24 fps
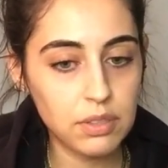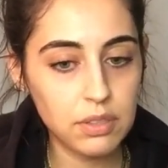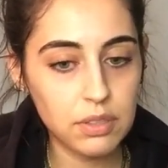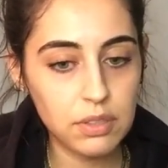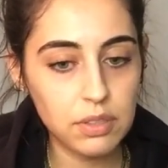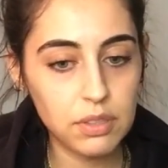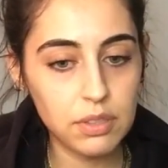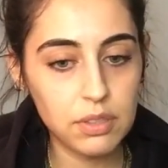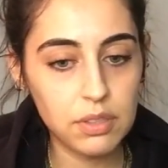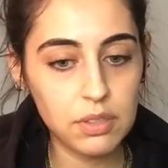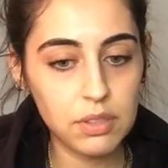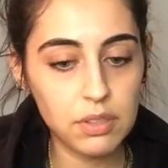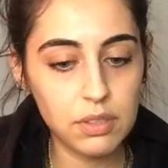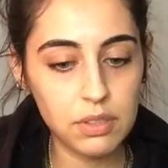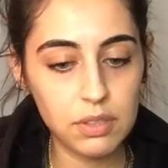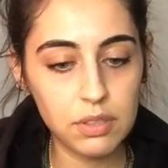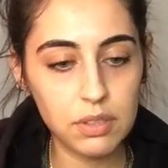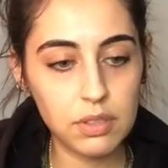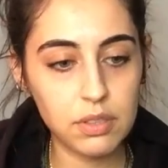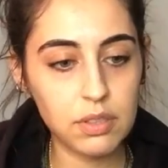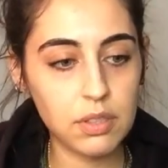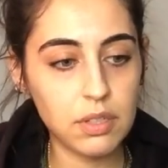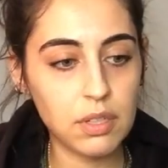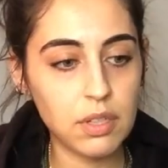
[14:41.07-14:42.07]

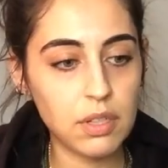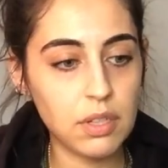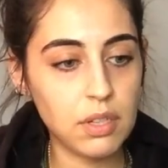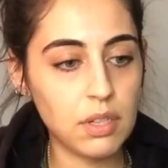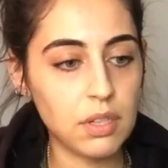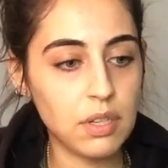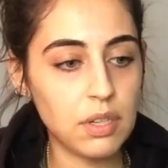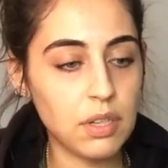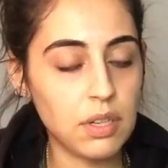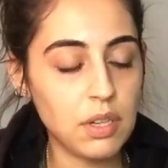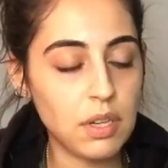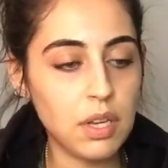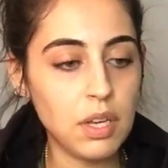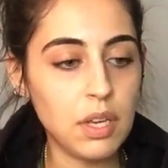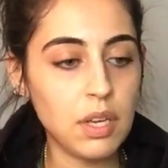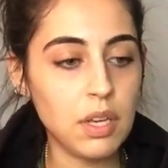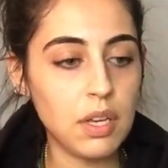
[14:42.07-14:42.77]
(silence)